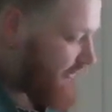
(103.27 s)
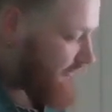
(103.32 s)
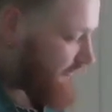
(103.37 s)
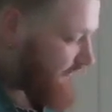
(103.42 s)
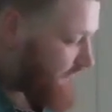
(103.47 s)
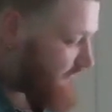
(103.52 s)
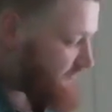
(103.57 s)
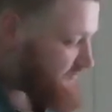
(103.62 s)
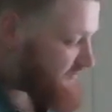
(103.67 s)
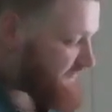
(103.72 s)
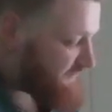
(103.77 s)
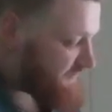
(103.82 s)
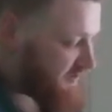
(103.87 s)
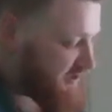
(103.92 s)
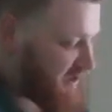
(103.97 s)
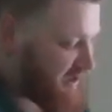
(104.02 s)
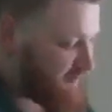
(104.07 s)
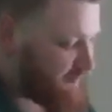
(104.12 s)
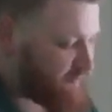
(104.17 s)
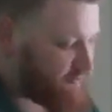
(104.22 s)
Herds of
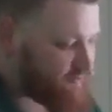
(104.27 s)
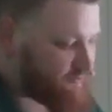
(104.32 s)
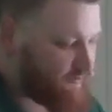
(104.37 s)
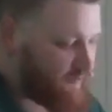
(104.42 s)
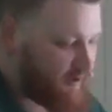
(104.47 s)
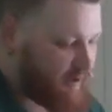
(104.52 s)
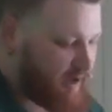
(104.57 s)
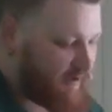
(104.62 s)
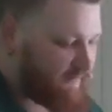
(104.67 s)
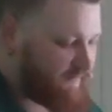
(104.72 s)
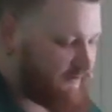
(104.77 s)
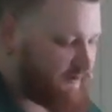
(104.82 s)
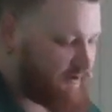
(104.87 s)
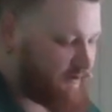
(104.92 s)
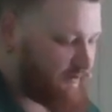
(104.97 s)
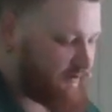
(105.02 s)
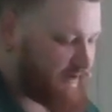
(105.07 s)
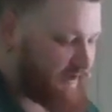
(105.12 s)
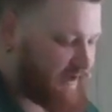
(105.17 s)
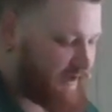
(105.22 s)
camels will cover
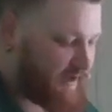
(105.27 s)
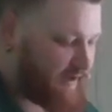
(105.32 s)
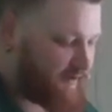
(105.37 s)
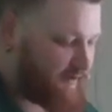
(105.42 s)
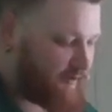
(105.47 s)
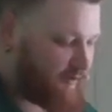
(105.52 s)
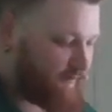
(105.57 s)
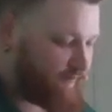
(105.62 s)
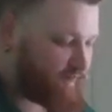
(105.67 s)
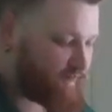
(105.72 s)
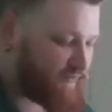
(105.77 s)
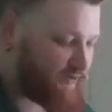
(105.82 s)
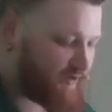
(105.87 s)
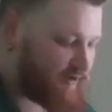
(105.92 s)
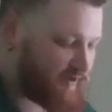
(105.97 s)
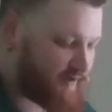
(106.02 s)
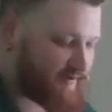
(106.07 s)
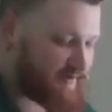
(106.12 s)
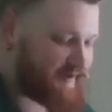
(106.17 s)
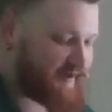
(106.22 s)
your land,
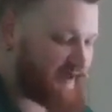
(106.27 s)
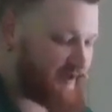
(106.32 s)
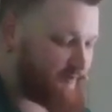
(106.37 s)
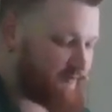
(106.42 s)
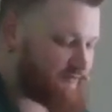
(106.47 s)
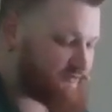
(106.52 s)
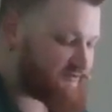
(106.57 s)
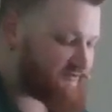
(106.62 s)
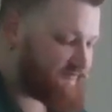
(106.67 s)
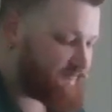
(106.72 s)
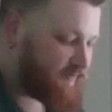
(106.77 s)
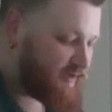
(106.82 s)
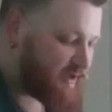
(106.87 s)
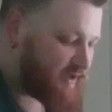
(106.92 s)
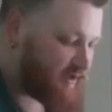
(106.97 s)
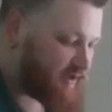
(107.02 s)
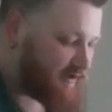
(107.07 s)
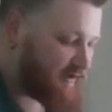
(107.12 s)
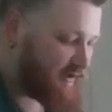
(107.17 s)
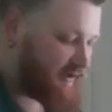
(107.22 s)
young camels of
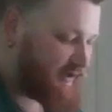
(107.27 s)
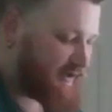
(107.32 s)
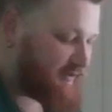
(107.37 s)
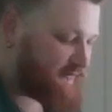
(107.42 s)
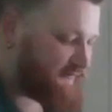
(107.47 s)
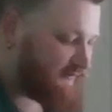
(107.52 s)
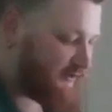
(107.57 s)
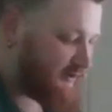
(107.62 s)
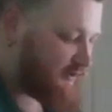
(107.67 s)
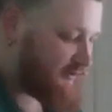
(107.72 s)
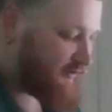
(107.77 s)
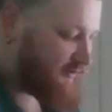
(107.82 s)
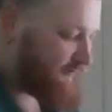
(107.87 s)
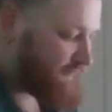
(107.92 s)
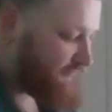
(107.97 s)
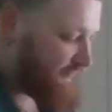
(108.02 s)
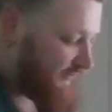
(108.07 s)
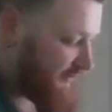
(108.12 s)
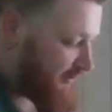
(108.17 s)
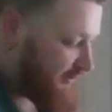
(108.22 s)
Midian and Ephah.
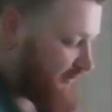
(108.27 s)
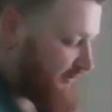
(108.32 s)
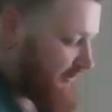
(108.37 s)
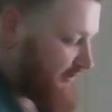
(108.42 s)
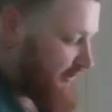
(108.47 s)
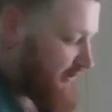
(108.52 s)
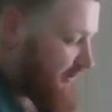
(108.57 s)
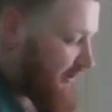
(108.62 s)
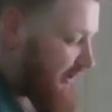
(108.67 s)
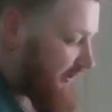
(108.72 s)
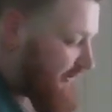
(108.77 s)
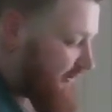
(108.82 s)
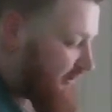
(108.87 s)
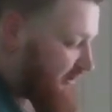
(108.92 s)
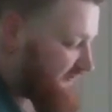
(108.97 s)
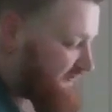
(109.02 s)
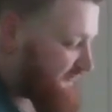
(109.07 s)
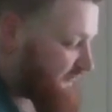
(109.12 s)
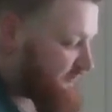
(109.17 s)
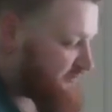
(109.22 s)
And
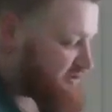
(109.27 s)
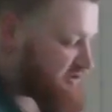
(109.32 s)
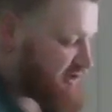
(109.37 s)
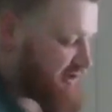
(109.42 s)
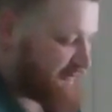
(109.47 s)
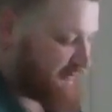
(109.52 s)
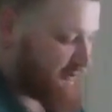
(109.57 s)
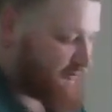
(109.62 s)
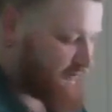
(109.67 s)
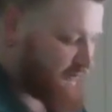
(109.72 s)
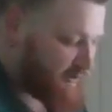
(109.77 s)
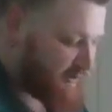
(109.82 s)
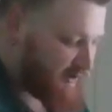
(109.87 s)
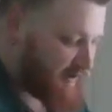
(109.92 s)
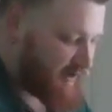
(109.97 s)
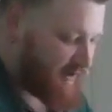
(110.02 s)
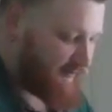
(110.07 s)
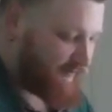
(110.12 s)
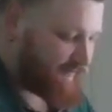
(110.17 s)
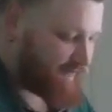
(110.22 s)
all from Sheba will
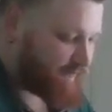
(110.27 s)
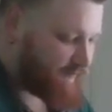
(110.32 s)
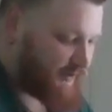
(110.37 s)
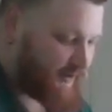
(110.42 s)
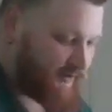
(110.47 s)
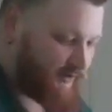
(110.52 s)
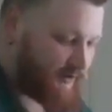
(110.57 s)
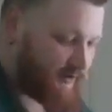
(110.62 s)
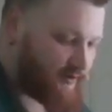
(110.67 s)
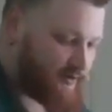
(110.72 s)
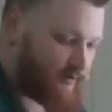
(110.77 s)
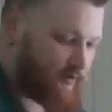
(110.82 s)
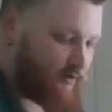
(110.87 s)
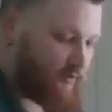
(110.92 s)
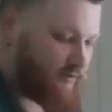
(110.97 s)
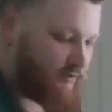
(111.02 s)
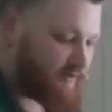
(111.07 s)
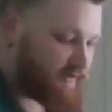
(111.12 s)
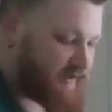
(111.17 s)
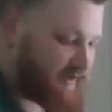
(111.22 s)
come, bearing
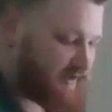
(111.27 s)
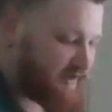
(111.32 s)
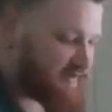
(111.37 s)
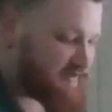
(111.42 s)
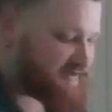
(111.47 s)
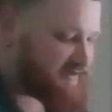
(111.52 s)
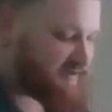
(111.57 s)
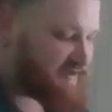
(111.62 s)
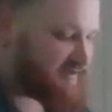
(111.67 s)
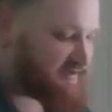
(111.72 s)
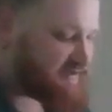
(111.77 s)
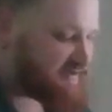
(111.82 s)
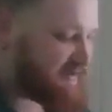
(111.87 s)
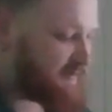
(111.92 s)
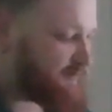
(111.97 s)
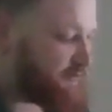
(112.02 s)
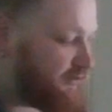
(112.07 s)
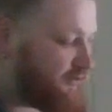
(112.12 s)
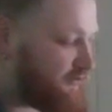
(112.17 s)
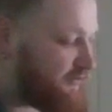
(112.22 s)
gold and incense
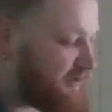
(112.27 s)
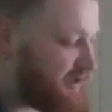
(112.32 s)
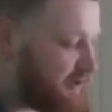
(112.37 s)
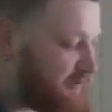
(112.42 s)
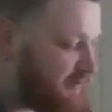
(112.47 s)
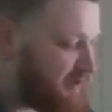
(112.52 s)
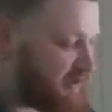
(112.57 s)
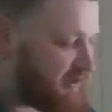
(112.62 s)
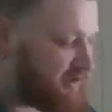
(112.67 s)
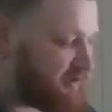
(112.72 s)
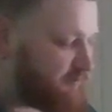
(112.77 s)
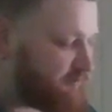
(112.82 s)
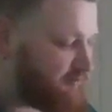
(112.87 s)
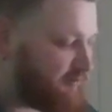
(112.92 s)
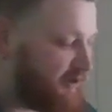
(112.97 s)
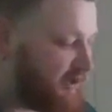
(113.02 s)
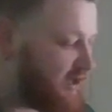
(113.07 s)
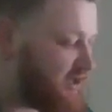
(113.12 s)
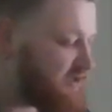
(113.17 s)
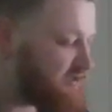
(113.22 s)
and proclaiming the
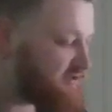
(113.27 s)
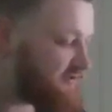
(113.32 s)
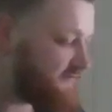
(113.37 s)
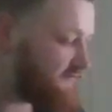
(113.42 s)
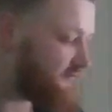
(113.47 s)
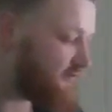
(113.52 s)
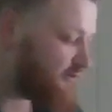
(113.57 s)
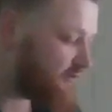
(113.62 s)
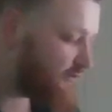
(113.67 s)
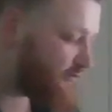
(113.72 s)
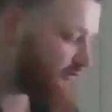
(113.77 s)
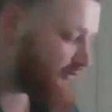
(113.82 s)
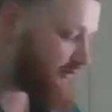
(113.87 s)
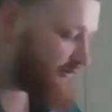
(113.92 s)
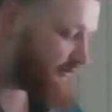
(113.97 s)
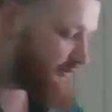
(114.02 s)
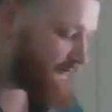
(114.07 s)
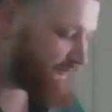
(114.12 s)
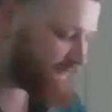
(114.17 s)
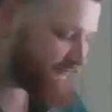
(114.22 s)
praise of the
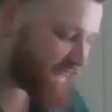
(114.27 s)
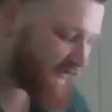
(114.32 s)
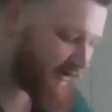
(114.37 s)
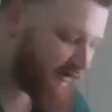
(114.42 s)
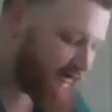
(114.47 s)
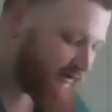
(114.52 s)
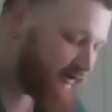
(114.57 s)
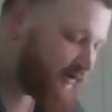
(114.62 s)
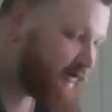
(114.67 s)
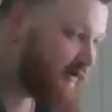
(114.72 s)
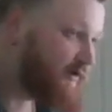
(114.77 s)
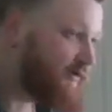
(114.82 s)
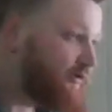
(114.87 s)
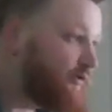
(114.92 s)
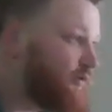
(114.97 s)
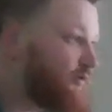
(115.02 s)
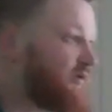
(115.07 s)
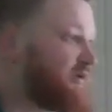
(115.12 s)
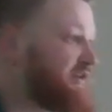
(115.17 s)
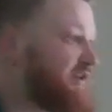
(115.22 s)
Lord.
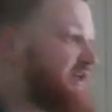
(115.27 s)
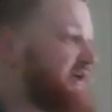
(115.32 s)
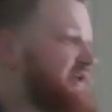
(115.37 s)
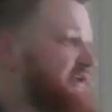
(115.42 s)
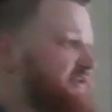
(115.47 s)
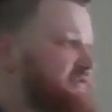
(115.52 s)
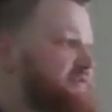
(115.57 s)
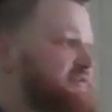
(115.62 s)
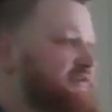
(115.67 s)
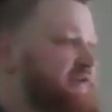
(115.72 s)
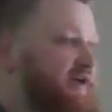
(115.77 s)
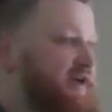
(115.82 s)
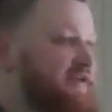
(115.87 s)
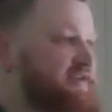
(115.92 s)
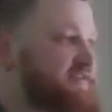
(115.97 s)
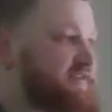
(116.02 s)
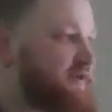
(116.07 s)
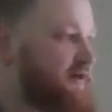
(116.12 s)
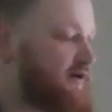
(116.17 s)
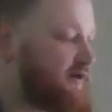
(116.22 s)
Your light
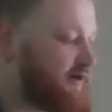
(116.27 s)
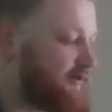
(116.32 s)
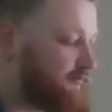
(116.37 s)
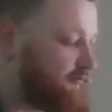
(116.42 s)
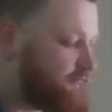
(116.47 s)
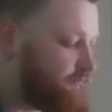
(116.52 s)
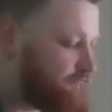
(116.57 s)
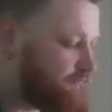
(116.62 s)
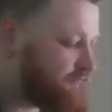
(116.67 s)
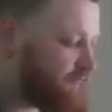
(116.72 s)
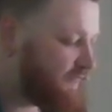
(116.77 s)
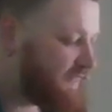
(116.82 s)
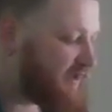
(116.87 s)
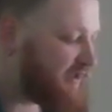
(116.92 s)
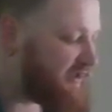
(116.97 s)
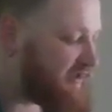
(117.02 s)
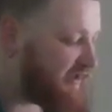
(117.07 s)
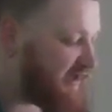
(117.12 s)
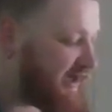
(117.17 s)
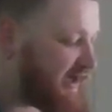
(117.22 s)
has come.
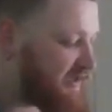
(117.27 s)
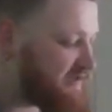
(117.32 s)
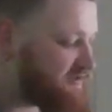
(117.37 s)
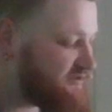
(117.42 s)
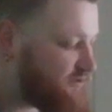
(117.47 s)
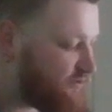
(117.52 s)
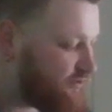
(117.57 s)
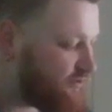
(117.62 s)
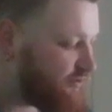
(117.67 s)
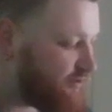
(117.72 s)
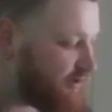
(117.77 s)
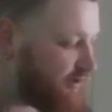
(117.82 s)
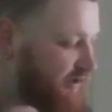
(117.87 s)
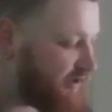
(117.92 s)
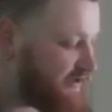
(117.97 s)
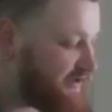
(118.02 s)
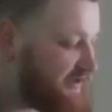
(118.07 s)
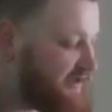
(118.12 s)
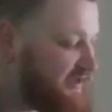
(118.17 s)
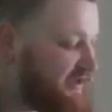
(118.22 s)
God's
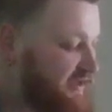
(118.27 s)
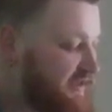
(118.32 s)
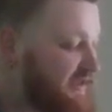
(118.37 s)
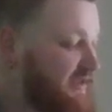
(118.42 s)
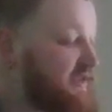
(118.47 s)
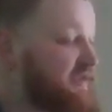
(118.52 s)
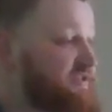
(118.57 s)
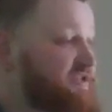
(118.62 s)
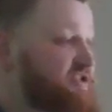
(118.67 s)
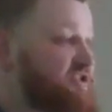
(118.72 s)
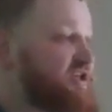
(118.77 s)
glory is